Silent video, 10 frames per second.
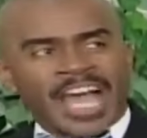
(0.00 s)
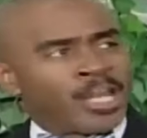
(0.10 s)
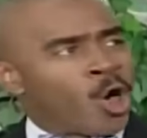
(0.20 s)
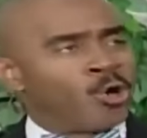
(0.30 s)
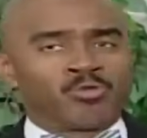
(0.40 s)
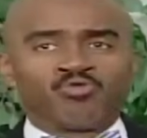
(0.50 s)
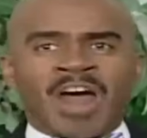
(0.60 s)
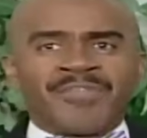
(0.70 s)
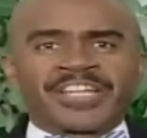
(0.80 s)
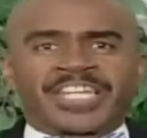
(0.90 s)
That old
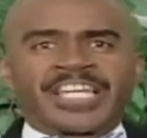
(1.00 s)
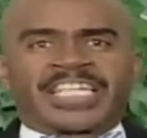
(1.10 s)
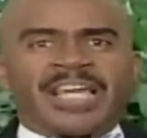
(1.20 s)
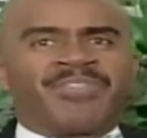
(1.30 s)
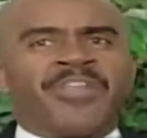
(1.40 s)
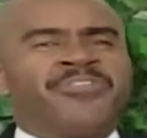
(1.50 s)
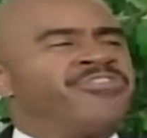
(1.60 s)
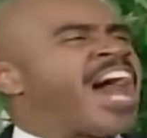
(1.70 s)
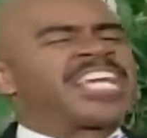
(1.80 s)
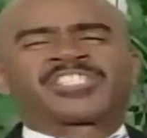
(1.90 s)
reverend can give the
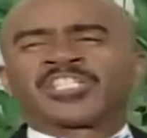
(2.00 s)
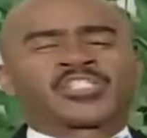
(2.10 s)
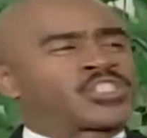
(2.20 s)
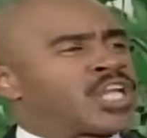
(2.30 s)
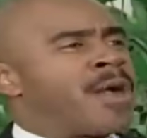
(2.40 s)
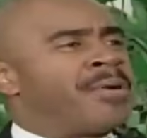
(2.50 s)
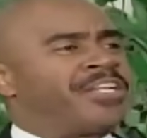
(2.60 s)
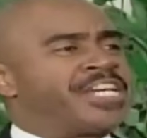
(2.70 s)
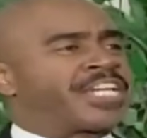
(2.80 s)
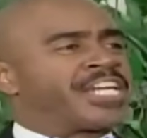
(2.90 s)
nicest
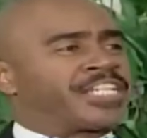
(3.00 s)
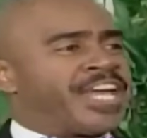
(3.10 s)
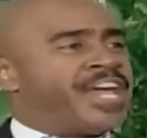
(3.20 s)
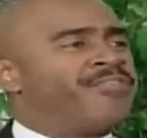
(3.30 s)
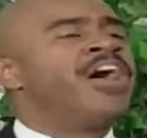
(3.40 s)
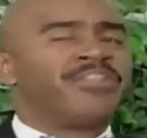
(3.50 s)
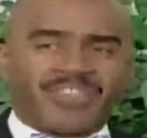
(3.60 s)
sermon he can give